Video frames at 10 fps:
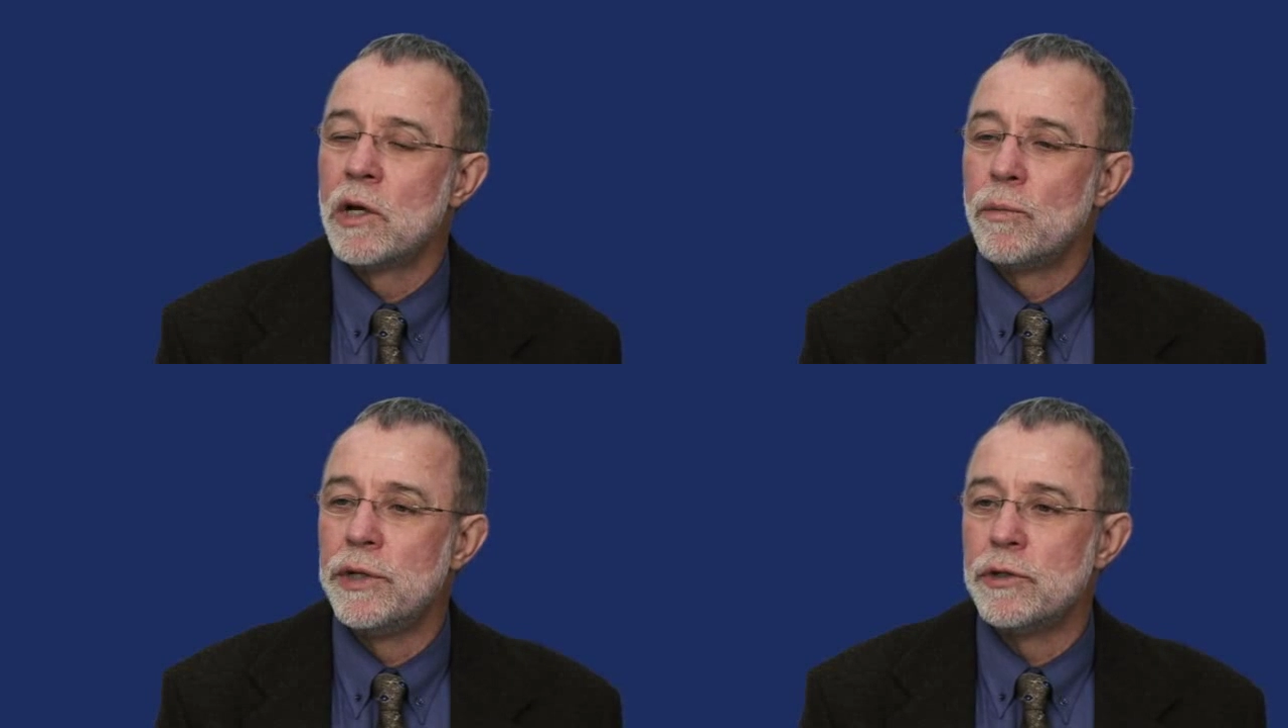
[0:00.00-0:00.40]

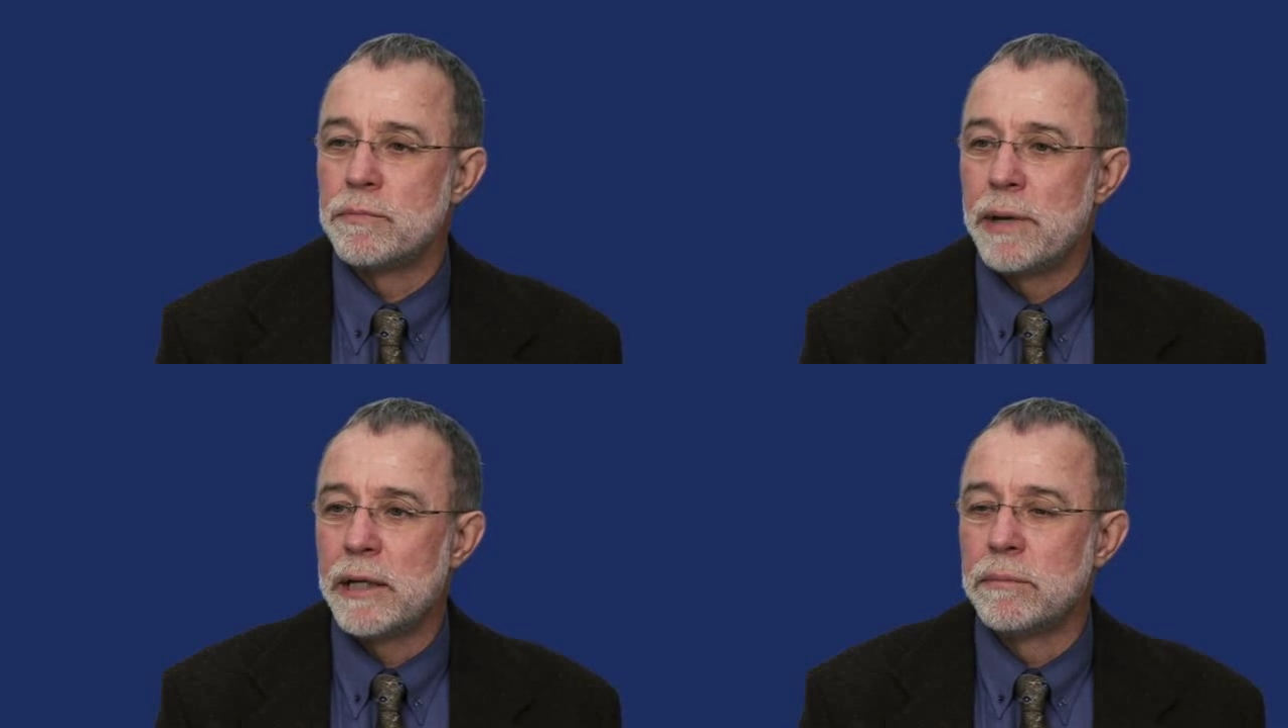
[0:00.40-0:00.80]
we use
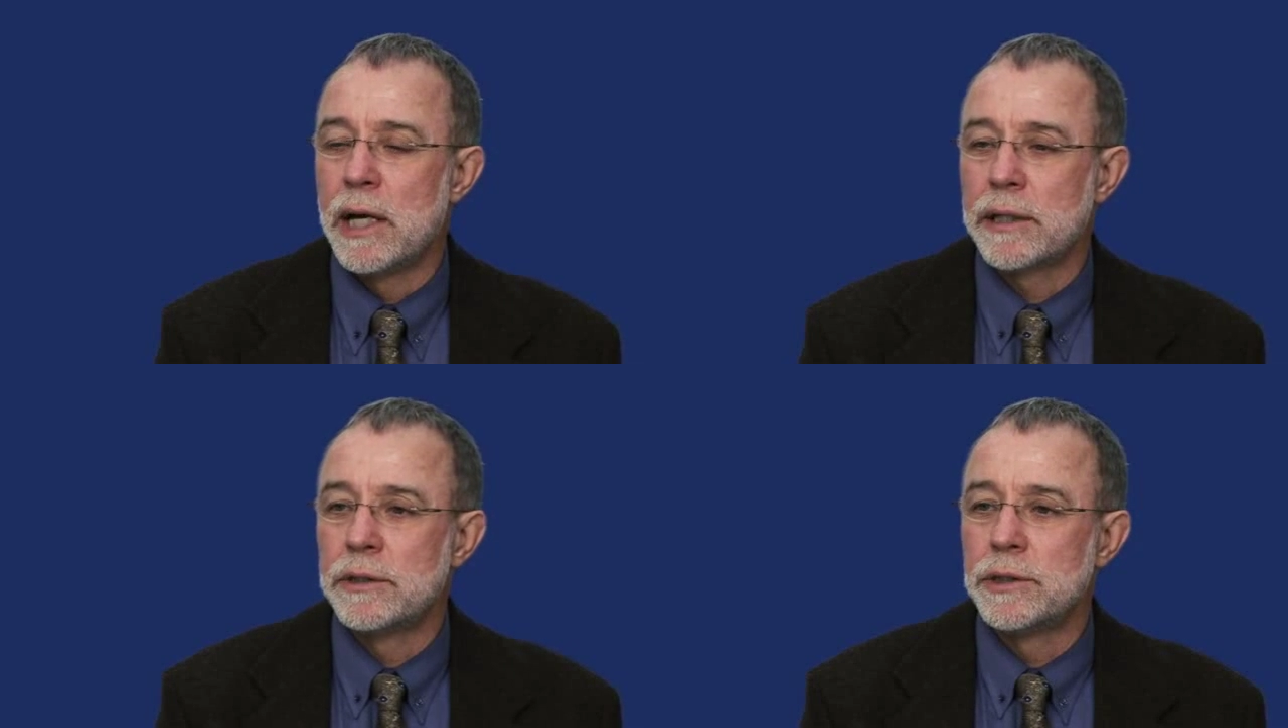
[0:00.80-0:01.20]
beta
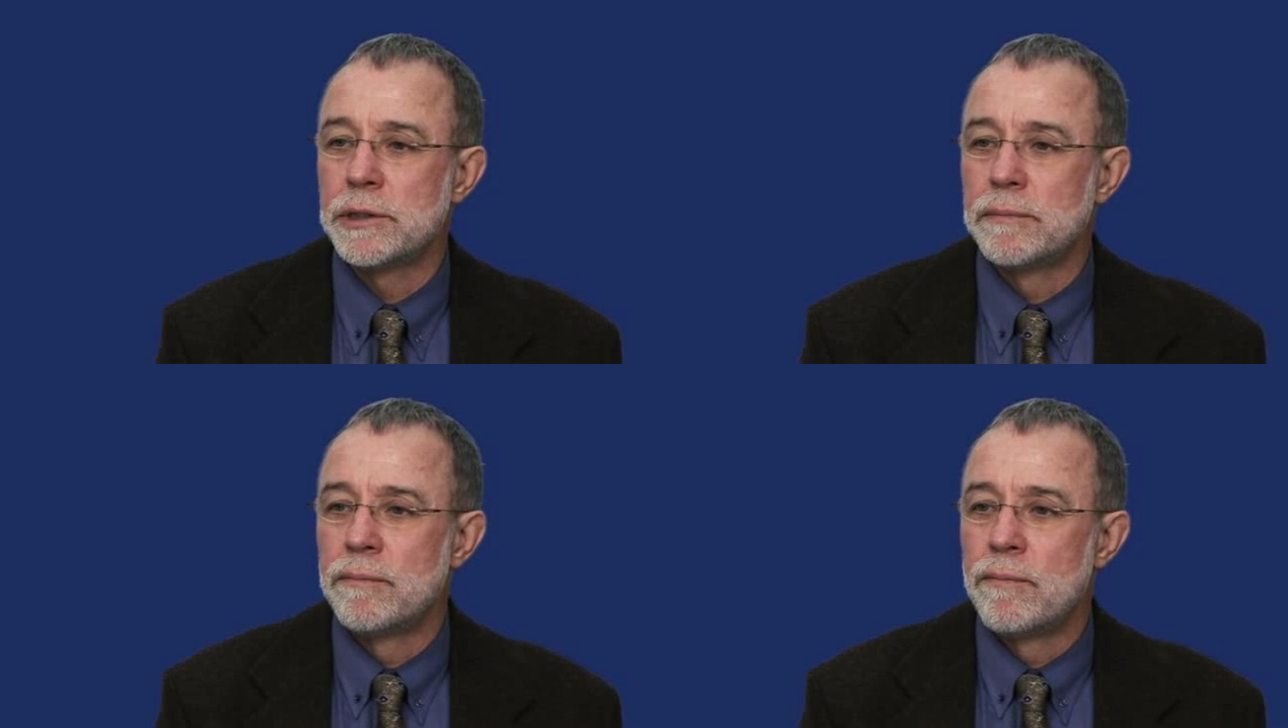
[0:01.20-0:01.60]

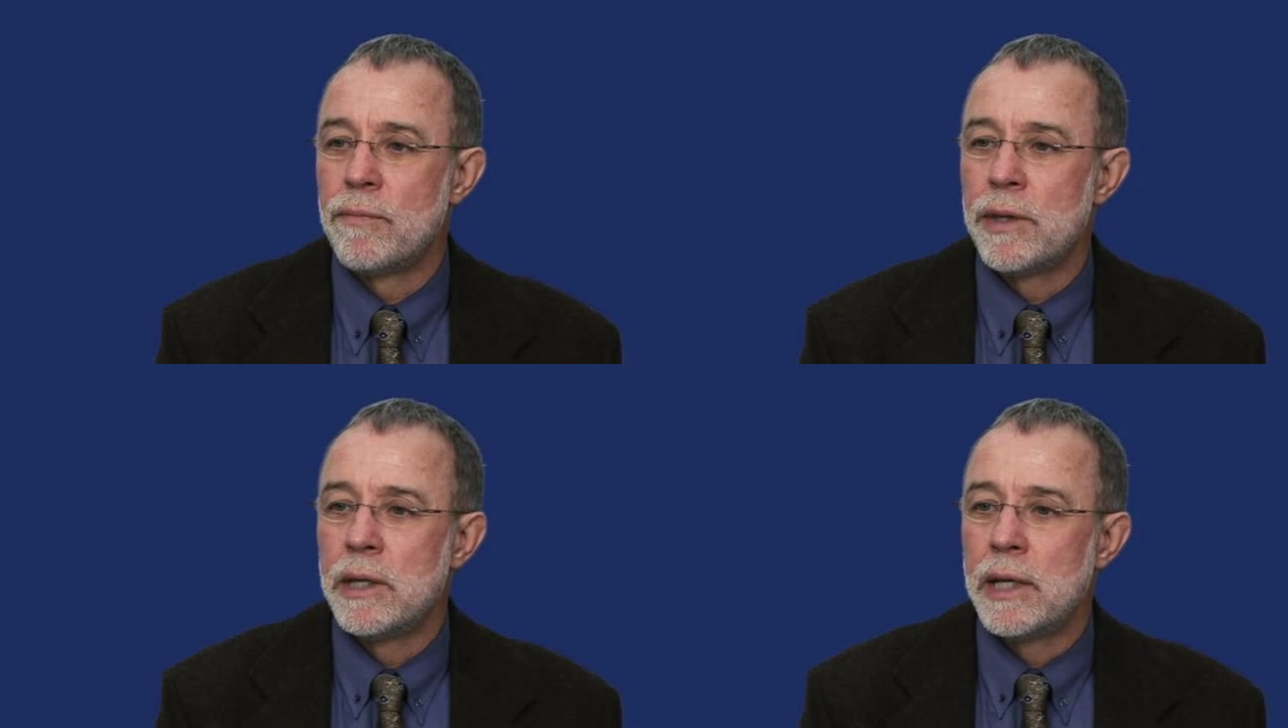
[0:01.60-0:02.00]
blockers,
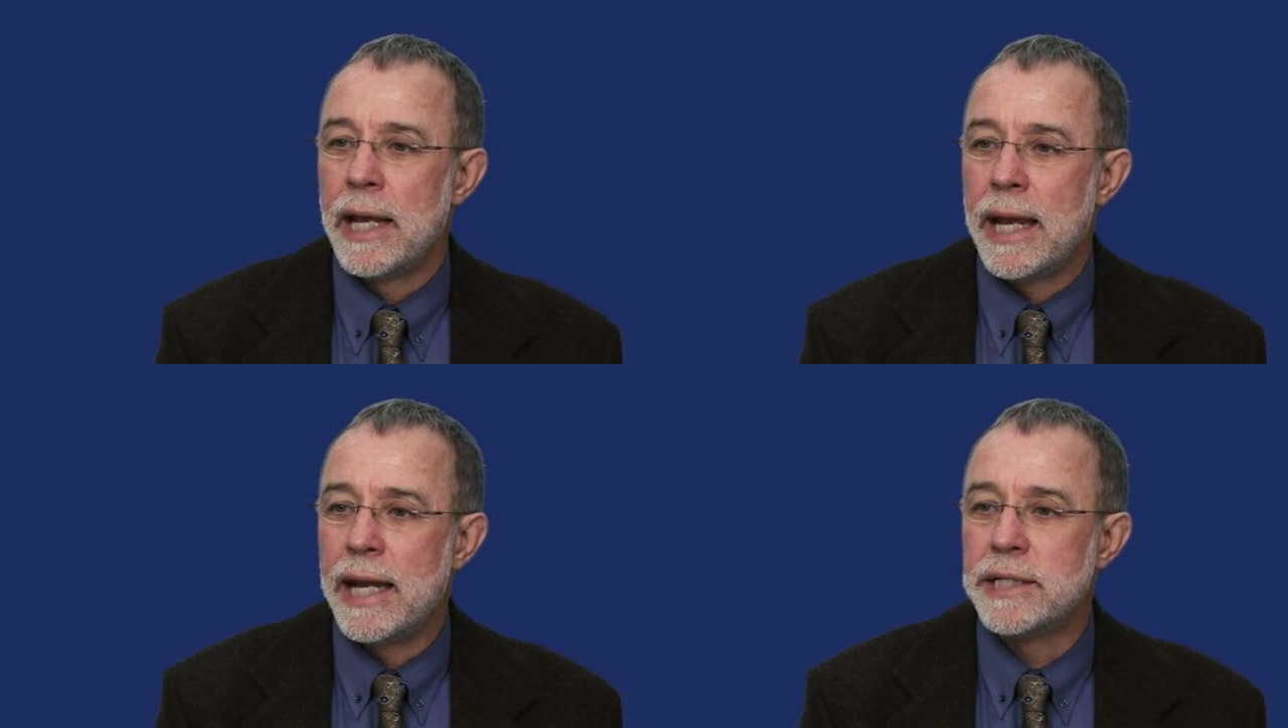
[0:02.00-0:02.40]

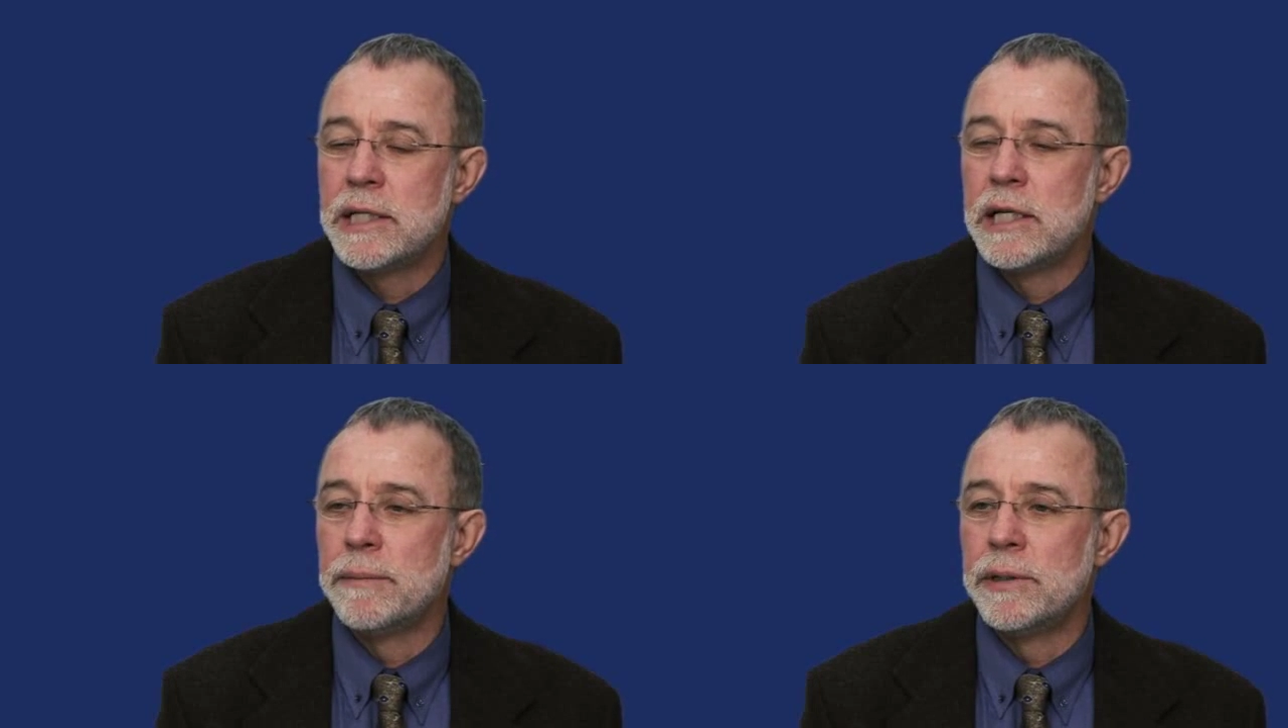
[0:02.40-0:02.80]
ACE
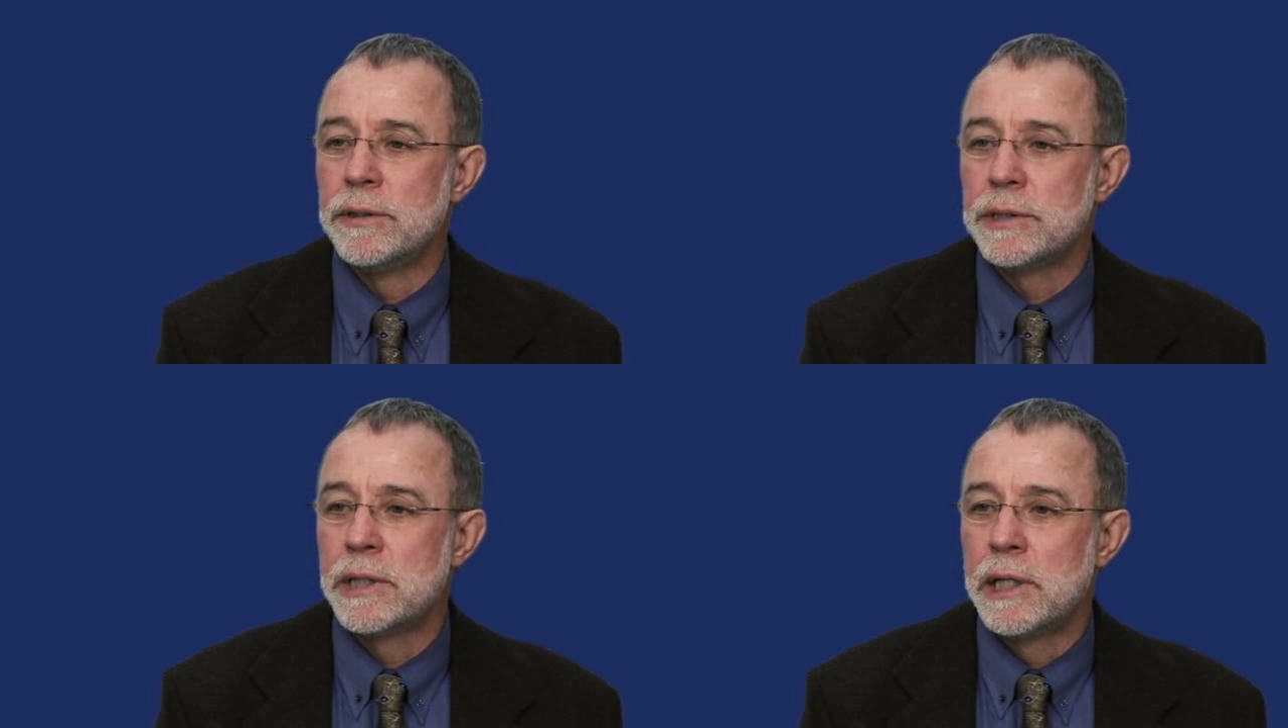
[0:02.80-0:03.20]

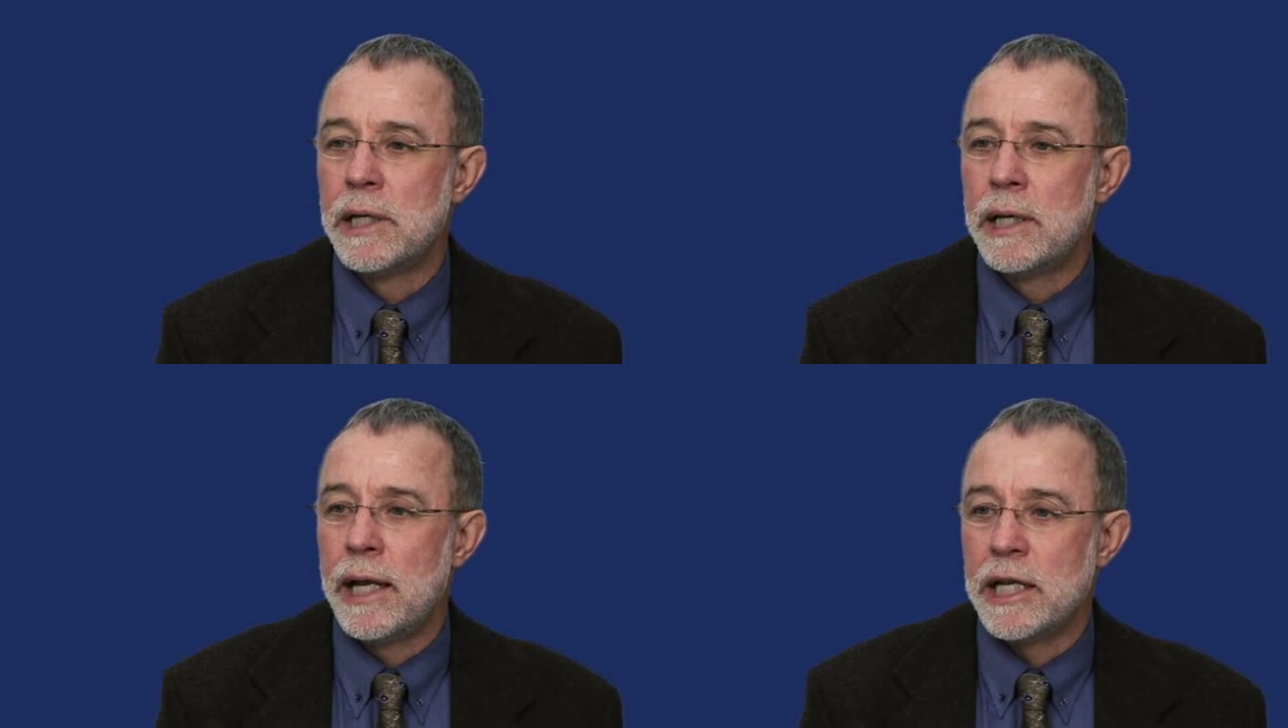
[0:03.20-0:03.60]
inhibitors,
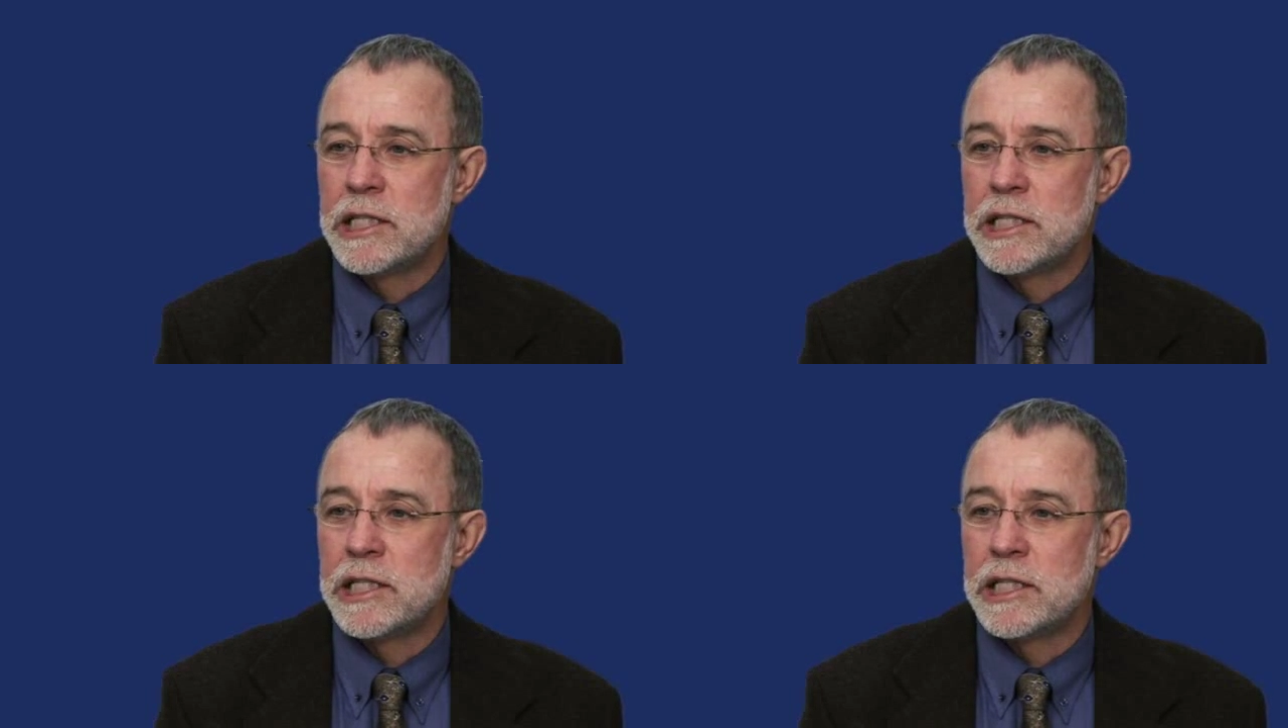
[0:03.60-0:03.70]
and